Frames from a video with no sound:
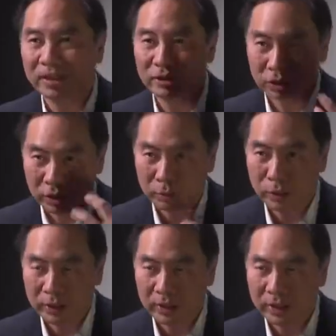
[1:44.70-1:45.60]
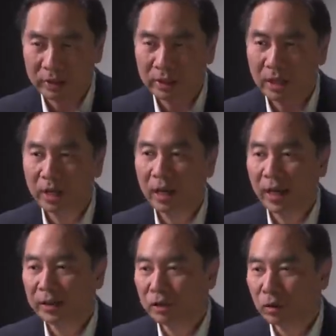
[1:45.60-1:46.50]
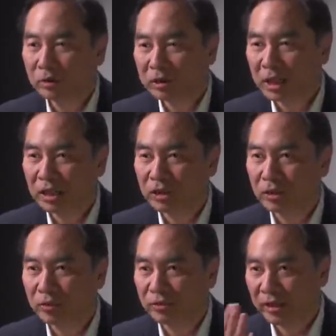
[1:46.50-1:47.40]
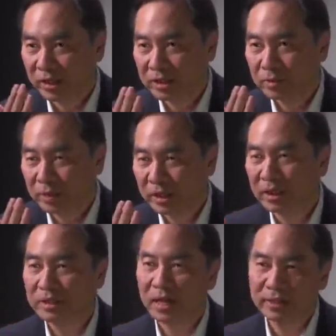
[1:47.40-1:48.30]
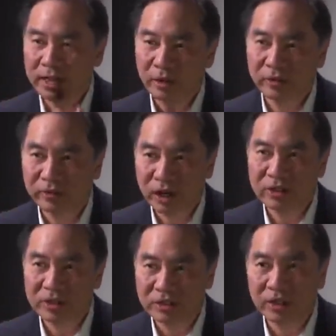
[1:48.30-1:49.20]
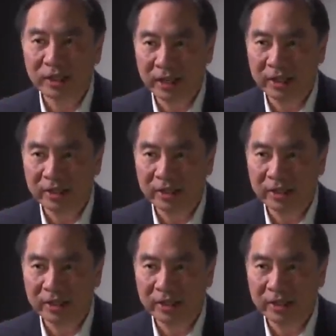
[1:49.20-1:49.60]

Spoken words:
because you're going to breathe it in. And don't touch your face because that's how the virus is going to